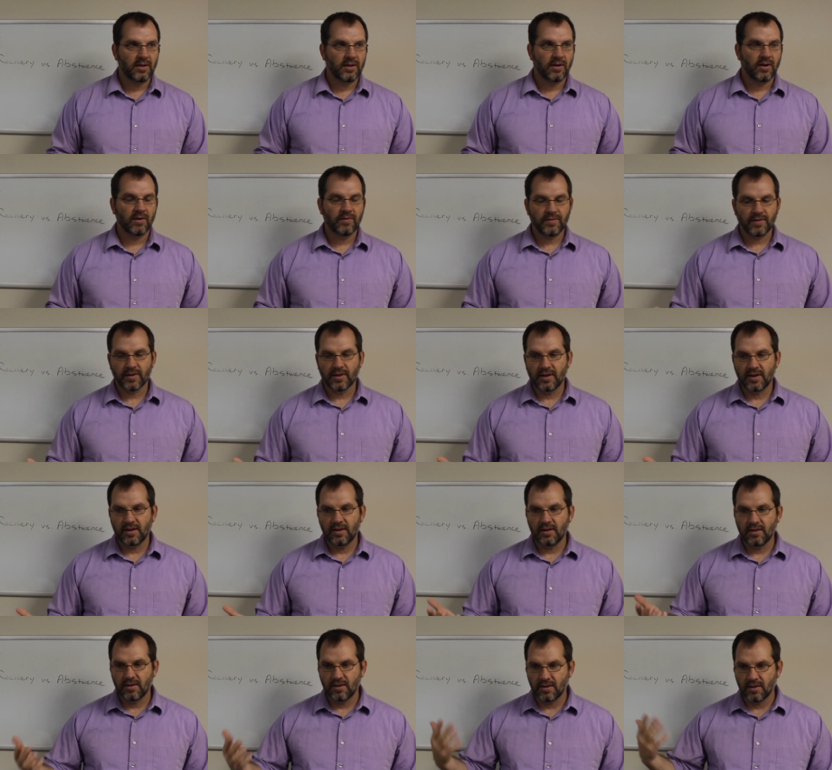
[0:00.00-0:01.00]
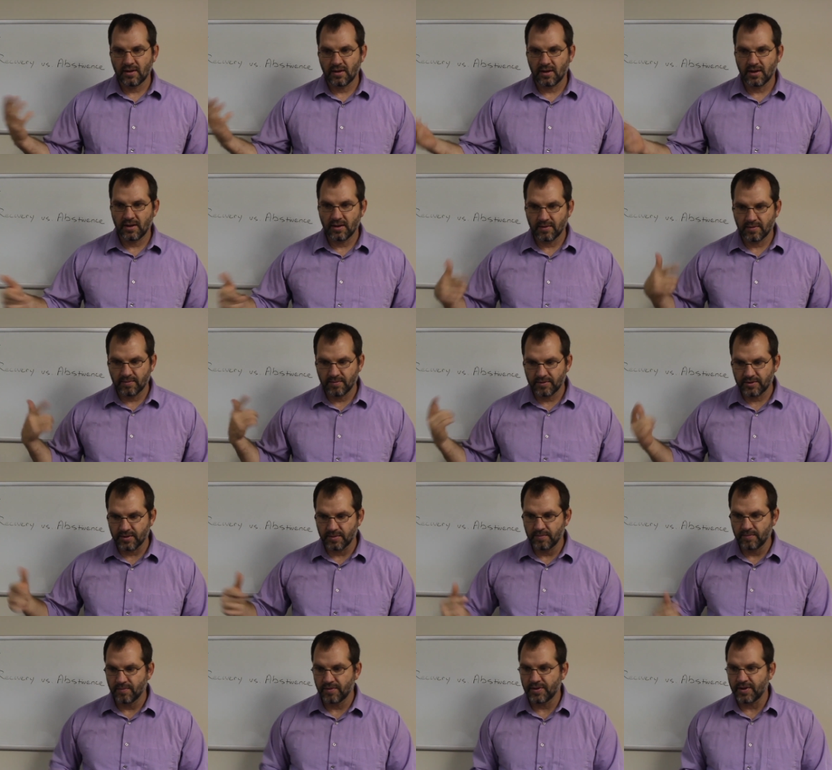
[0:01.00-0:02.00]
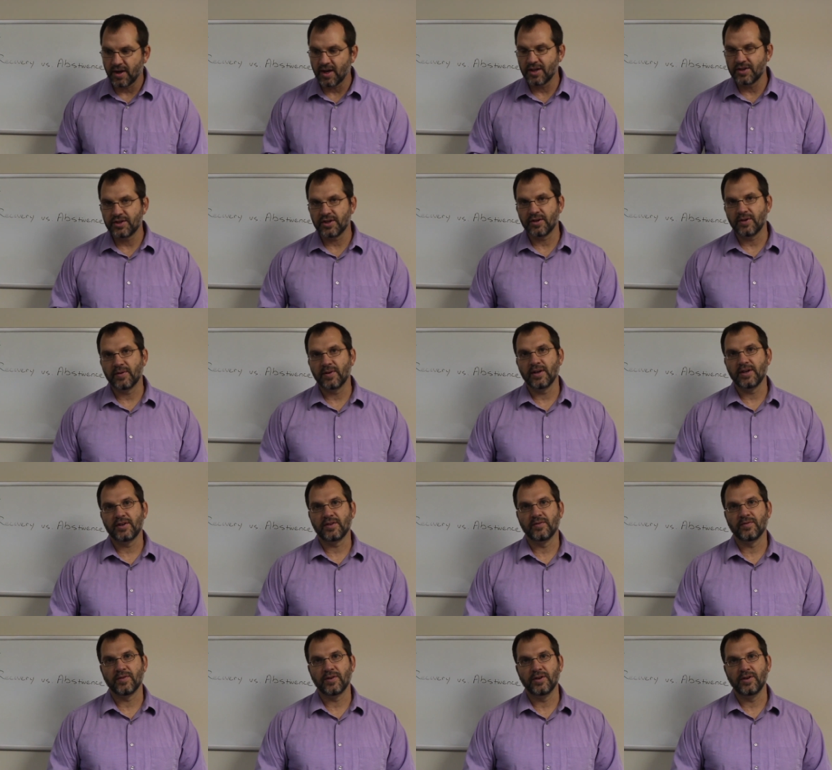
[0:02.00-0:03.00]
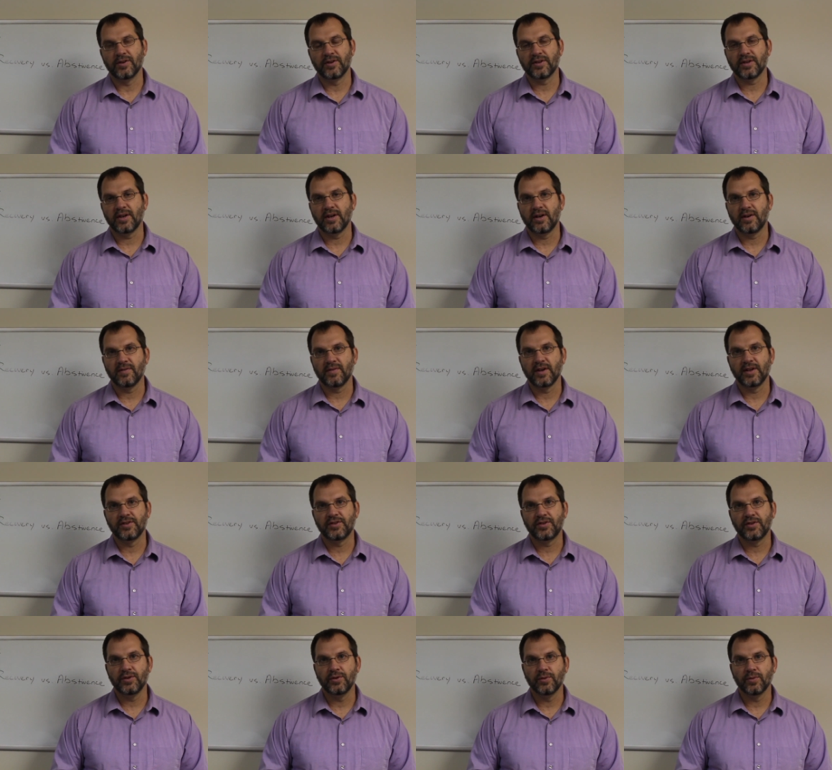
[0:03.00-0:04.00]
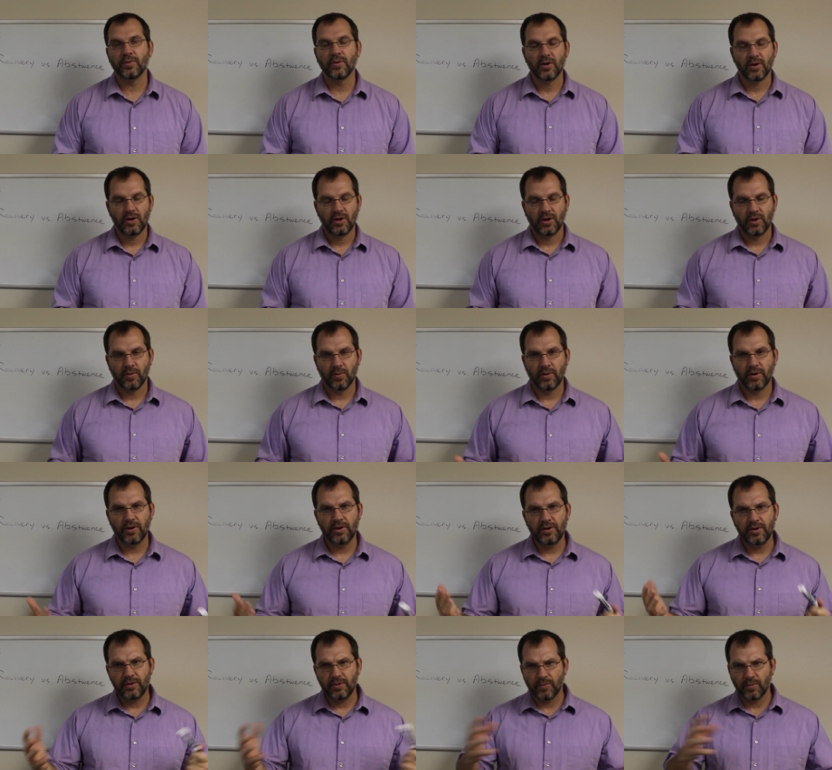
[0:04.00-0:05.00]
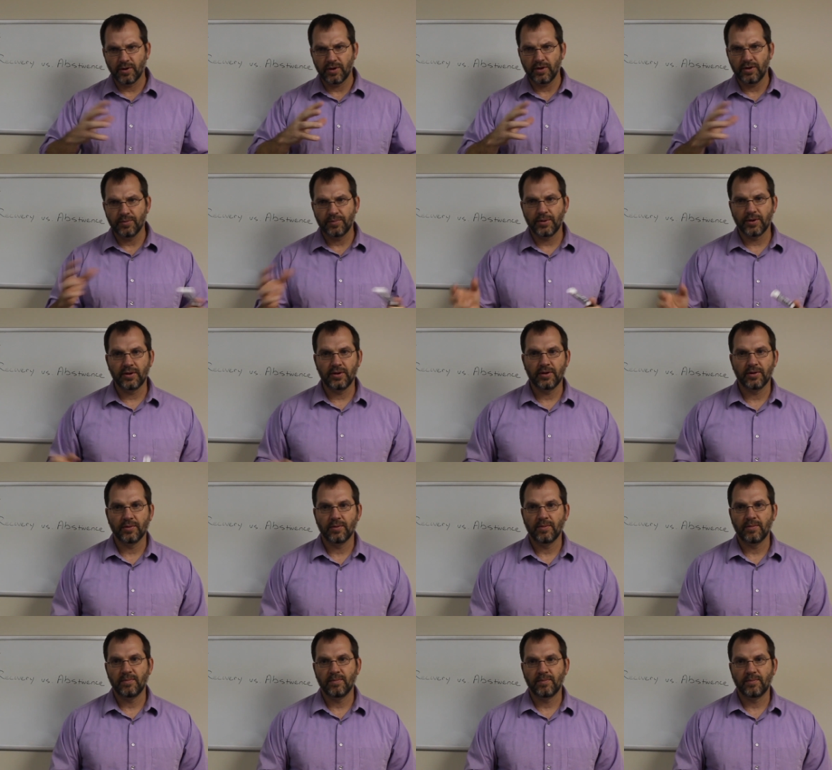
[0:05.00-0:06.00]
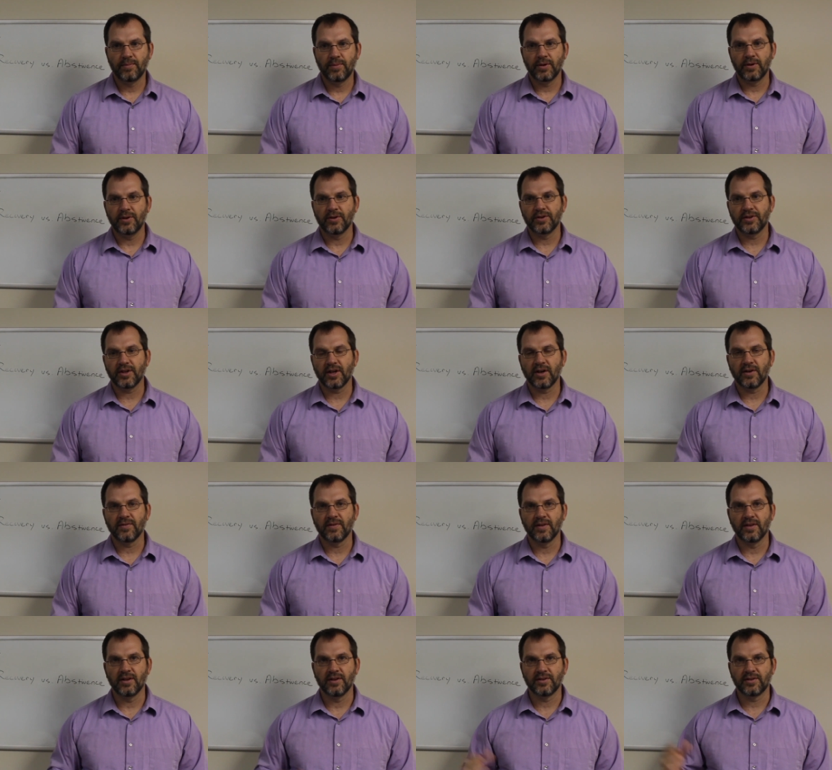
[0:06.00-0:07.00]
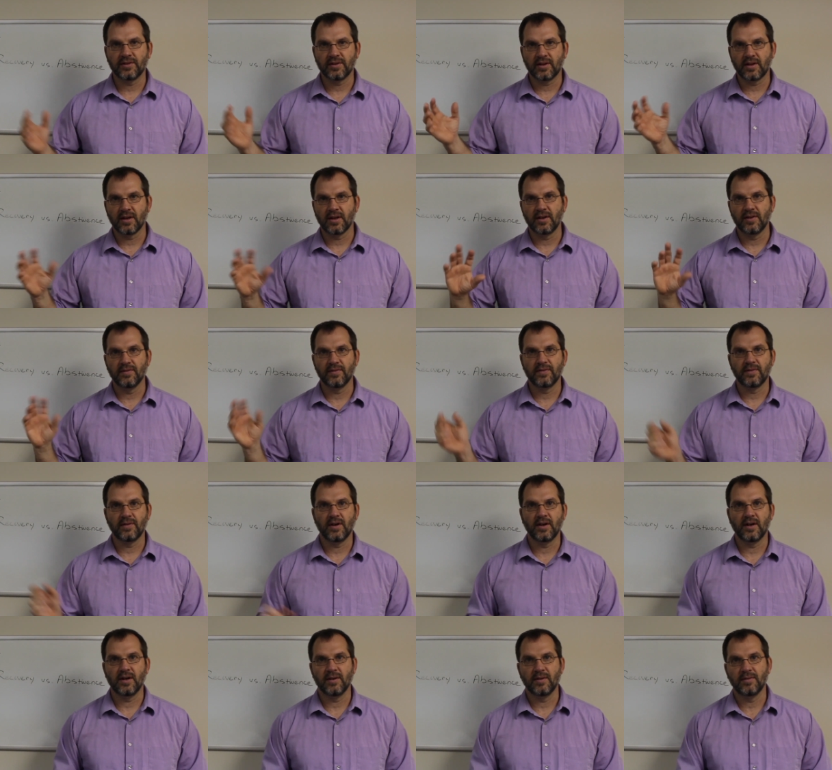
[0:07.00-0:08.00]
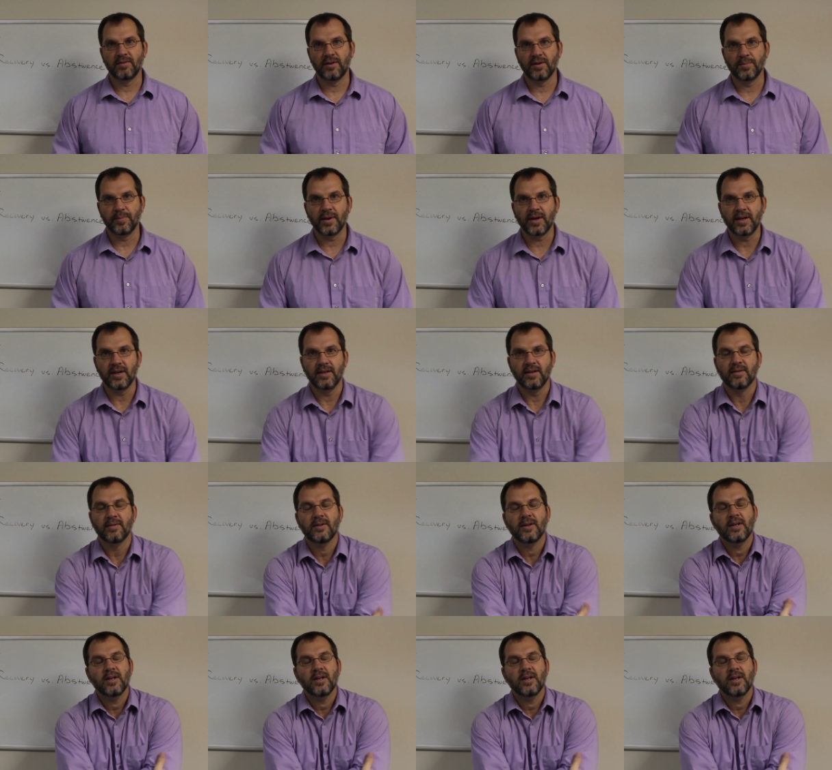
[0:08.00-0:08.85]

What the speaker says: hopefully some thought generation for yourself as to where you put yourself in this kind of debate.